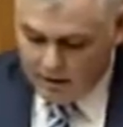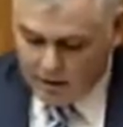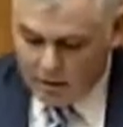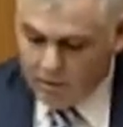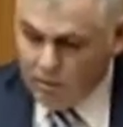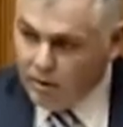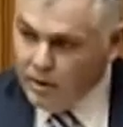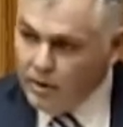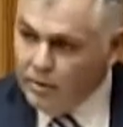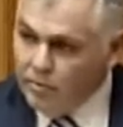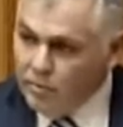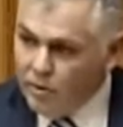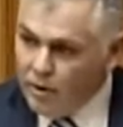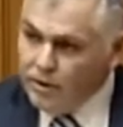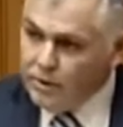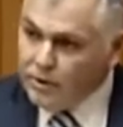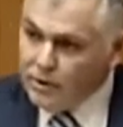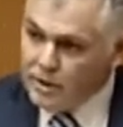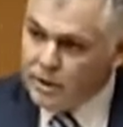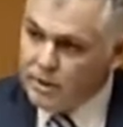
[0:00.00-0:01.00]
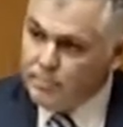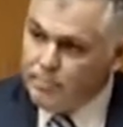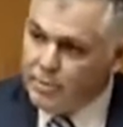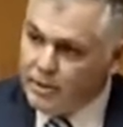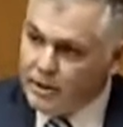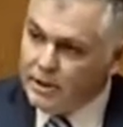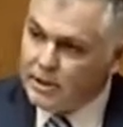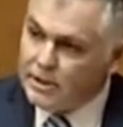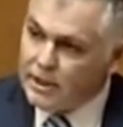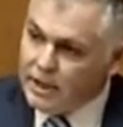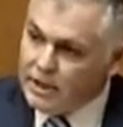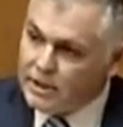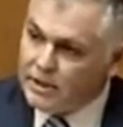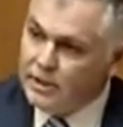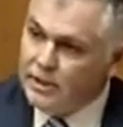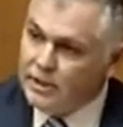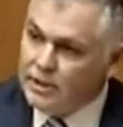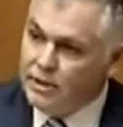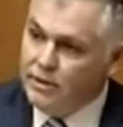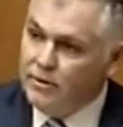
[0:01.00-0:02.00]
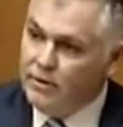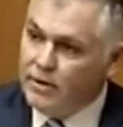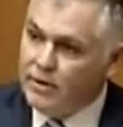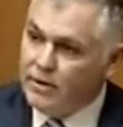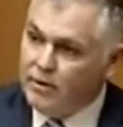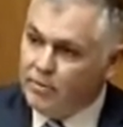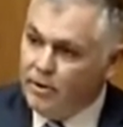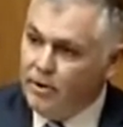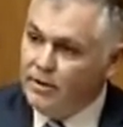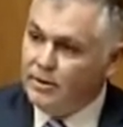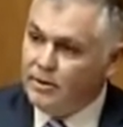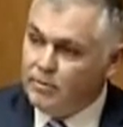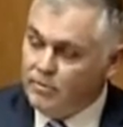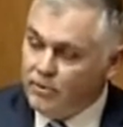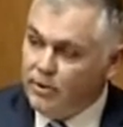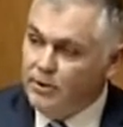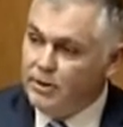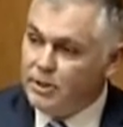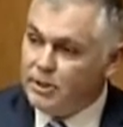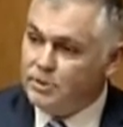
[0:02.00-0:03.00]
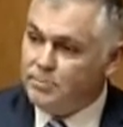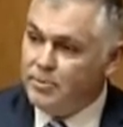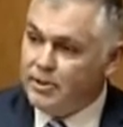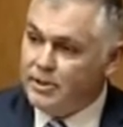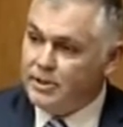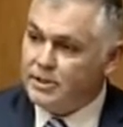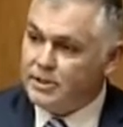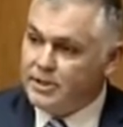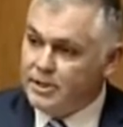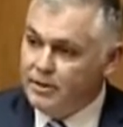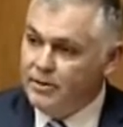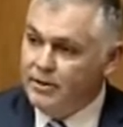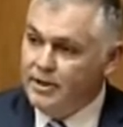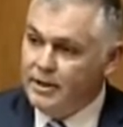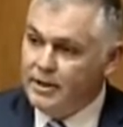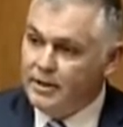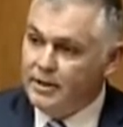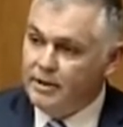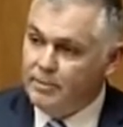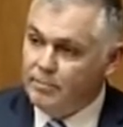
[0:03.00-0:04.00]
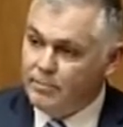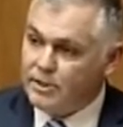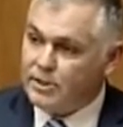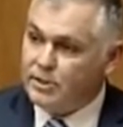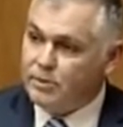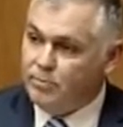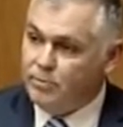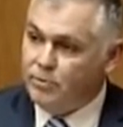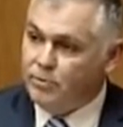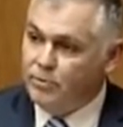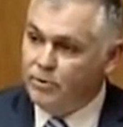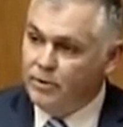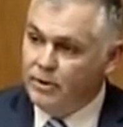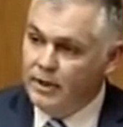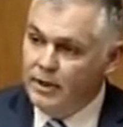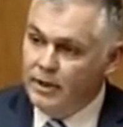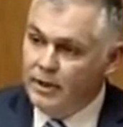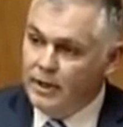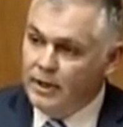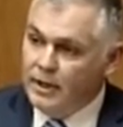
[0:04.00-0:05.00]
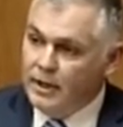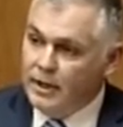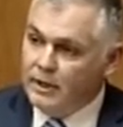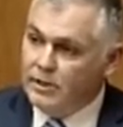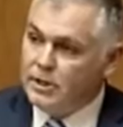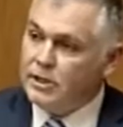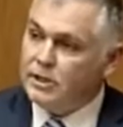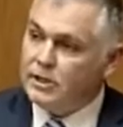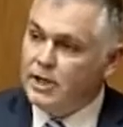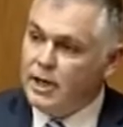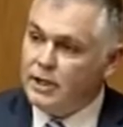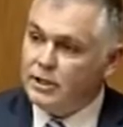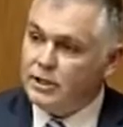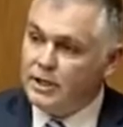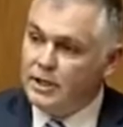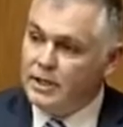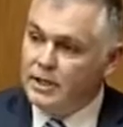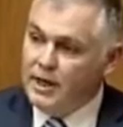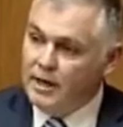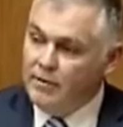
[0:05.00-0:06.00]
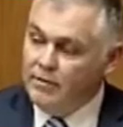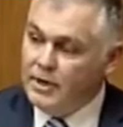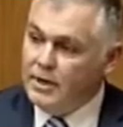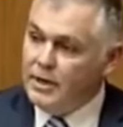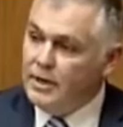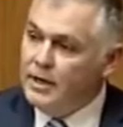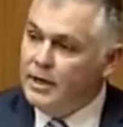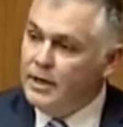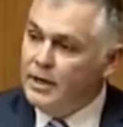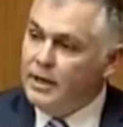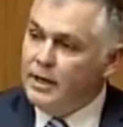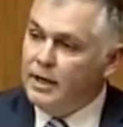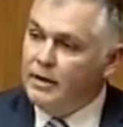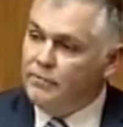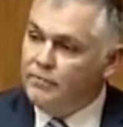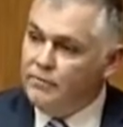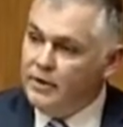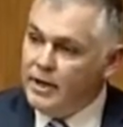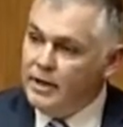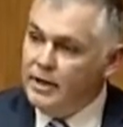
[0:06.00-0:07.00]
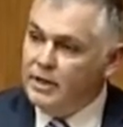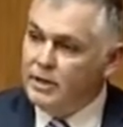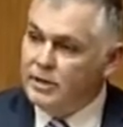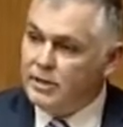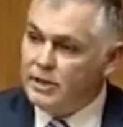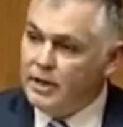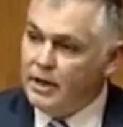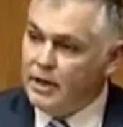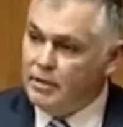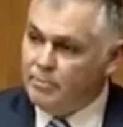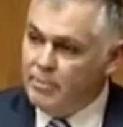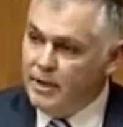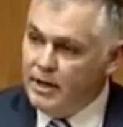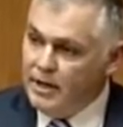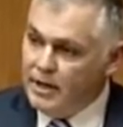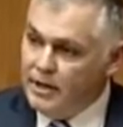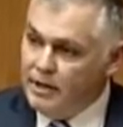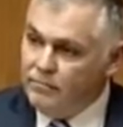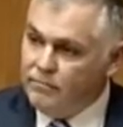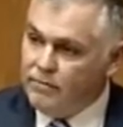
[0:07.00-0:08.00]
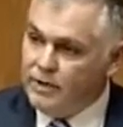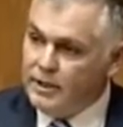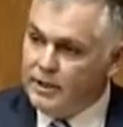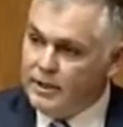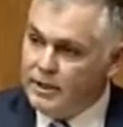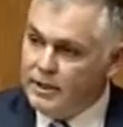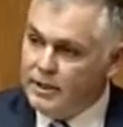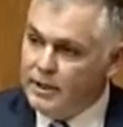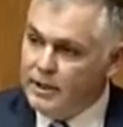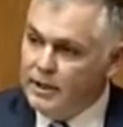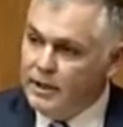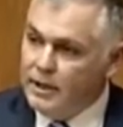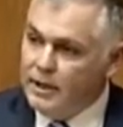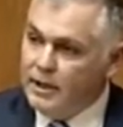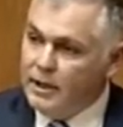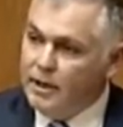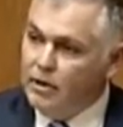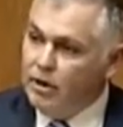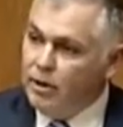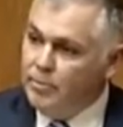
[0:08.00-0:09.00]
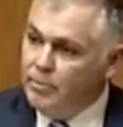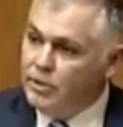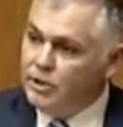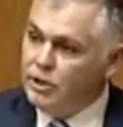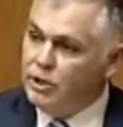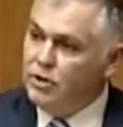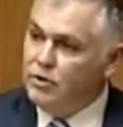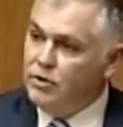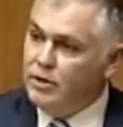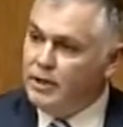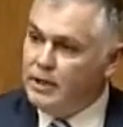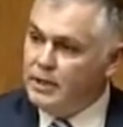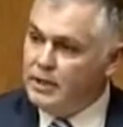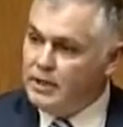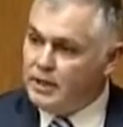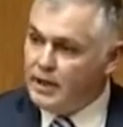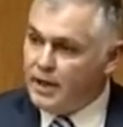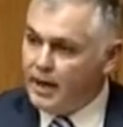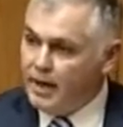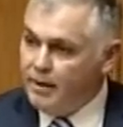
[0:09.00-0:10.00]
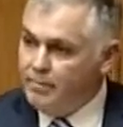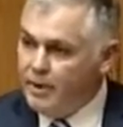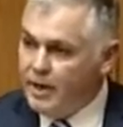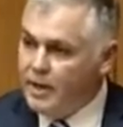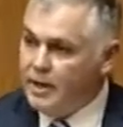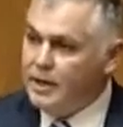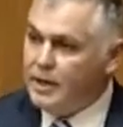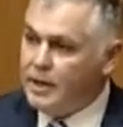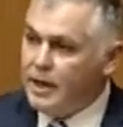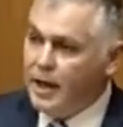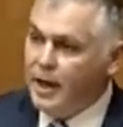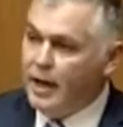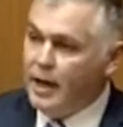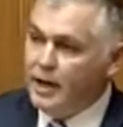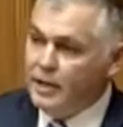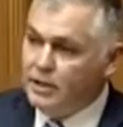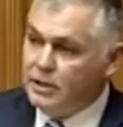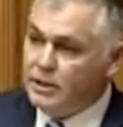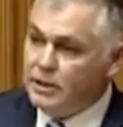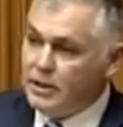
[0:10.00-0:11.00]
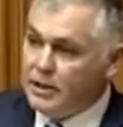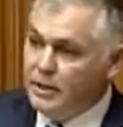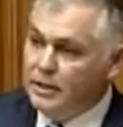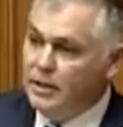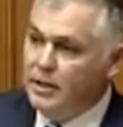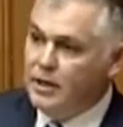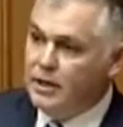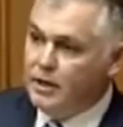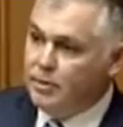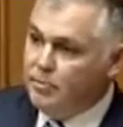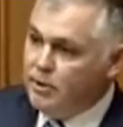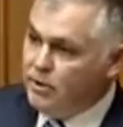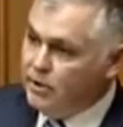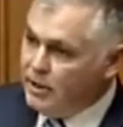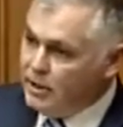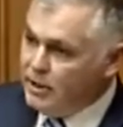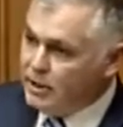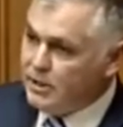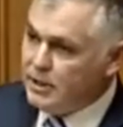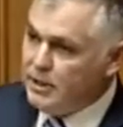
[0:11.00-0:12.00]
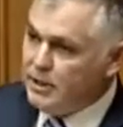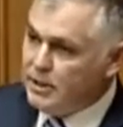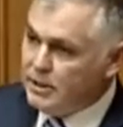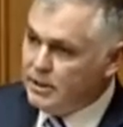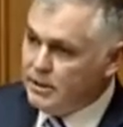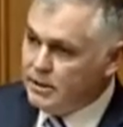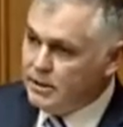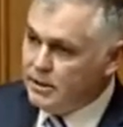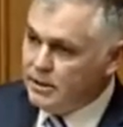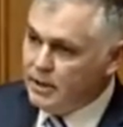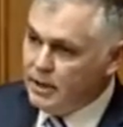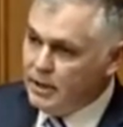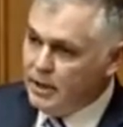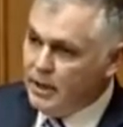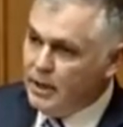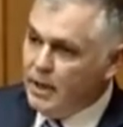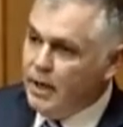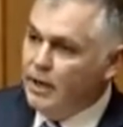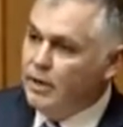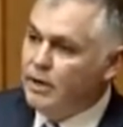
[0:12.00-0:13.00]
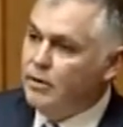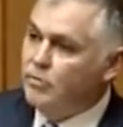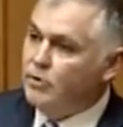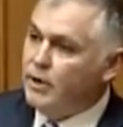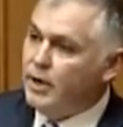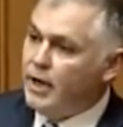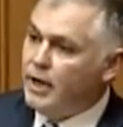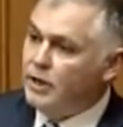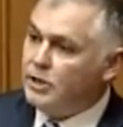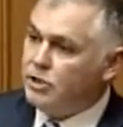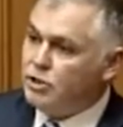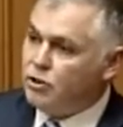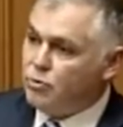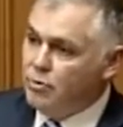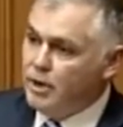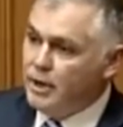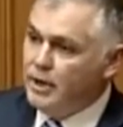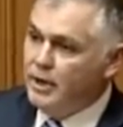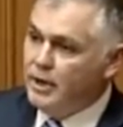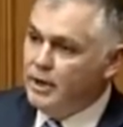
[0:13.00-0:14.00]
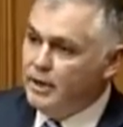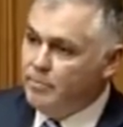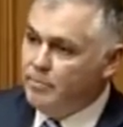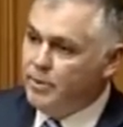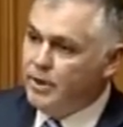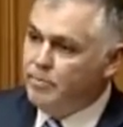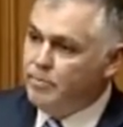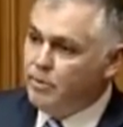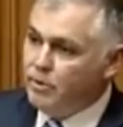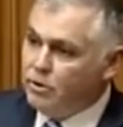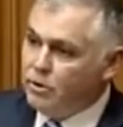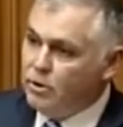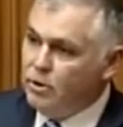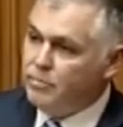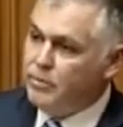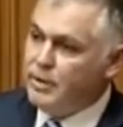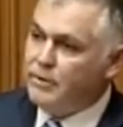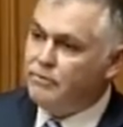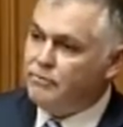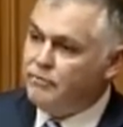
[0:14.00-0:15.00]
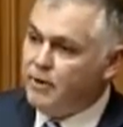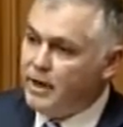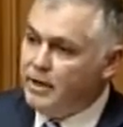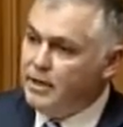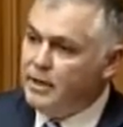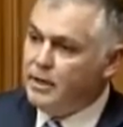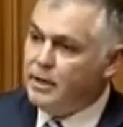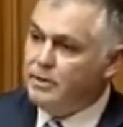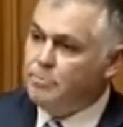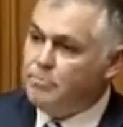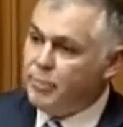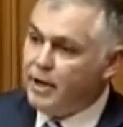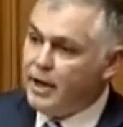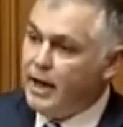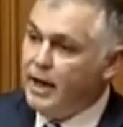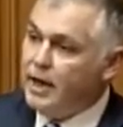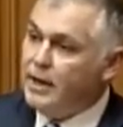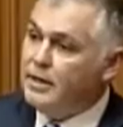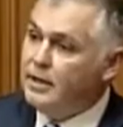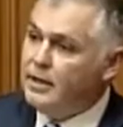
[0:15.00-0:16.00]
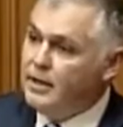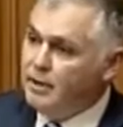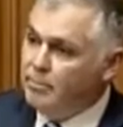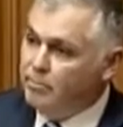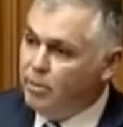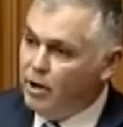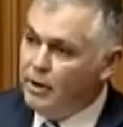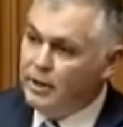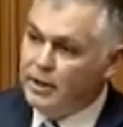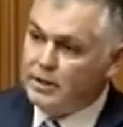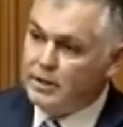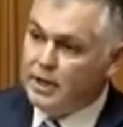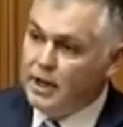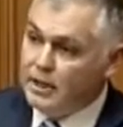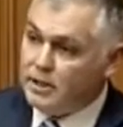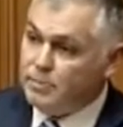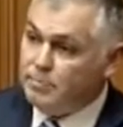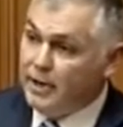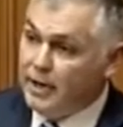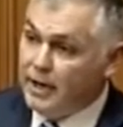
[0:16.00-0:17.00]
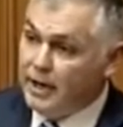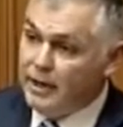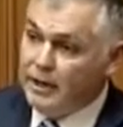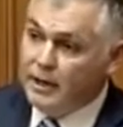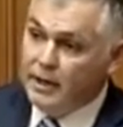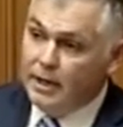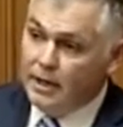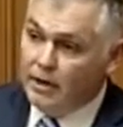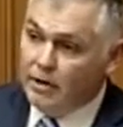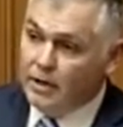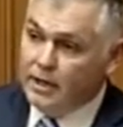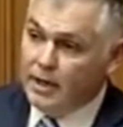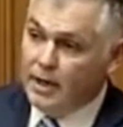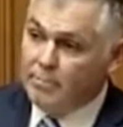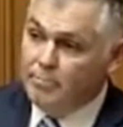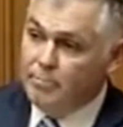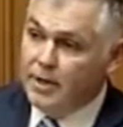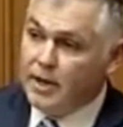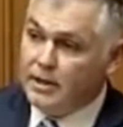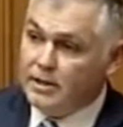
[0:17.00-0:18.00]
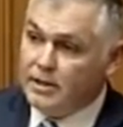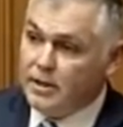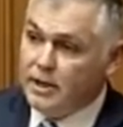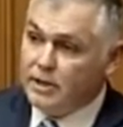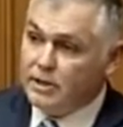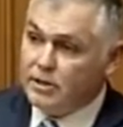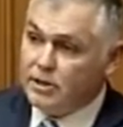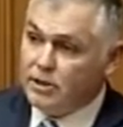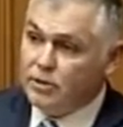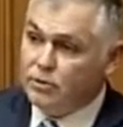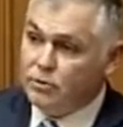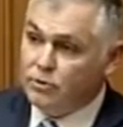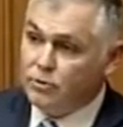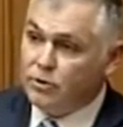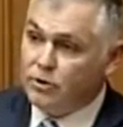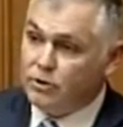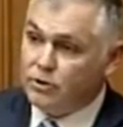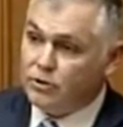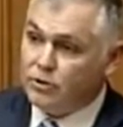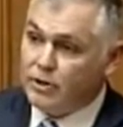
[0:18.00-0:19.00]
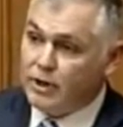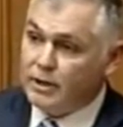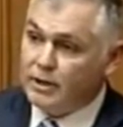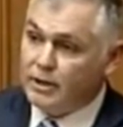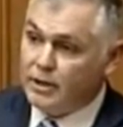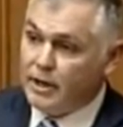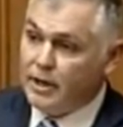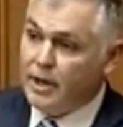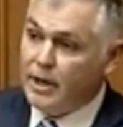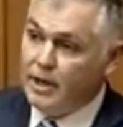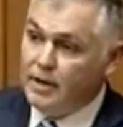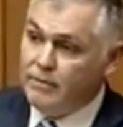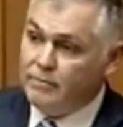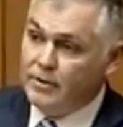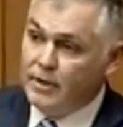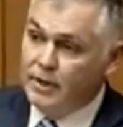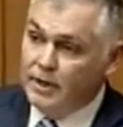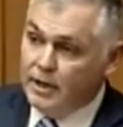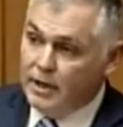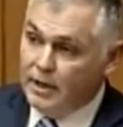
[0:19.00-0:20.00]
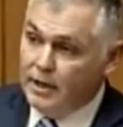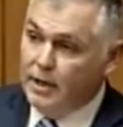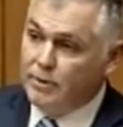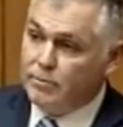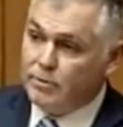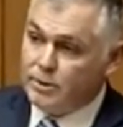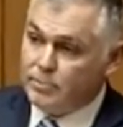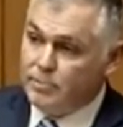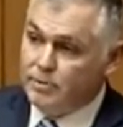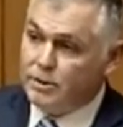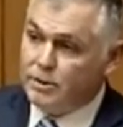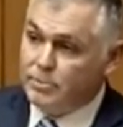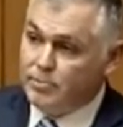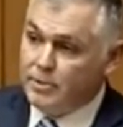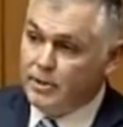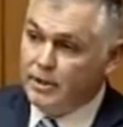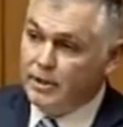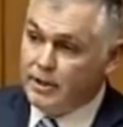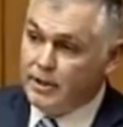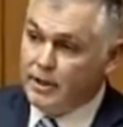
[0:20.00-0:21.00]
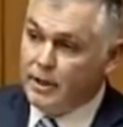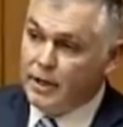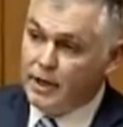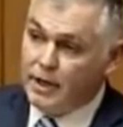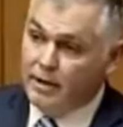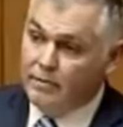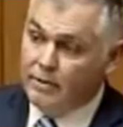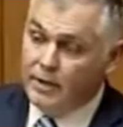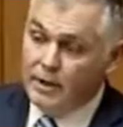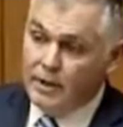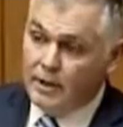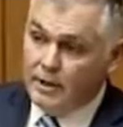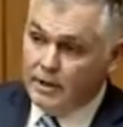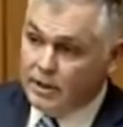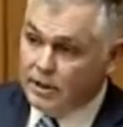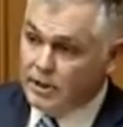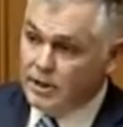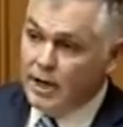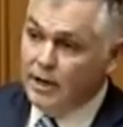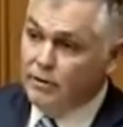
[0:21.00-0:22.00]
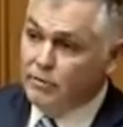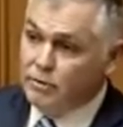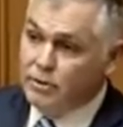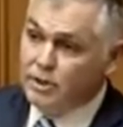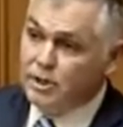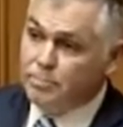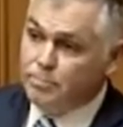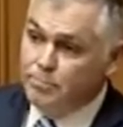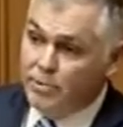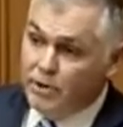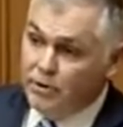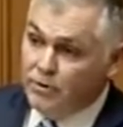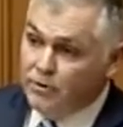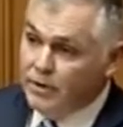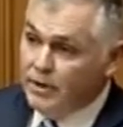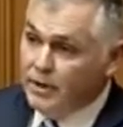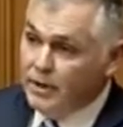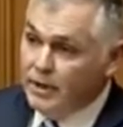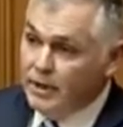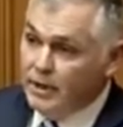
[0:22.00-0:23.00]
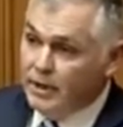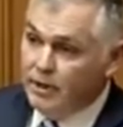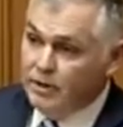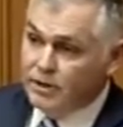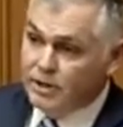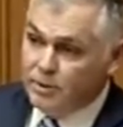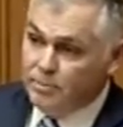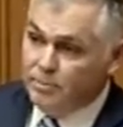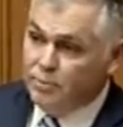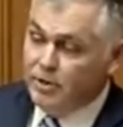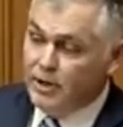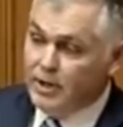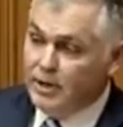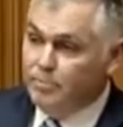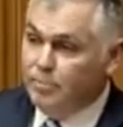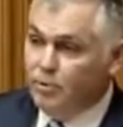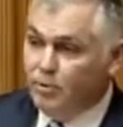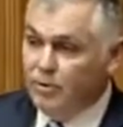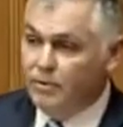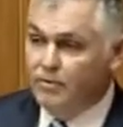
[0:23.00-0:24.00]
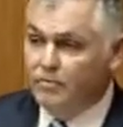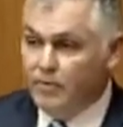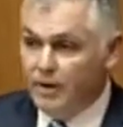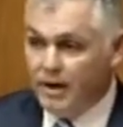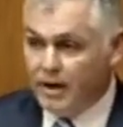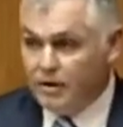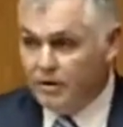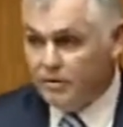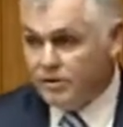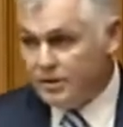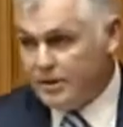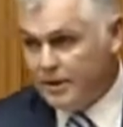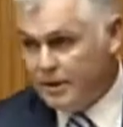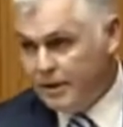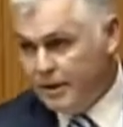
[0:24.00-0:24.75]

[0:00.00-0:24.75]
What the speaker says: what this bill is actually doing, what this bill is doing, Mr Ball, is it's actually giving offenders that have been convicted an opportunity to come and engage in their community sentence, and it relates directly to people who have been funded and paid by the taxpayer. And I come back to that social contract that they have and that responsibility they have. This country is built on some pretty important values.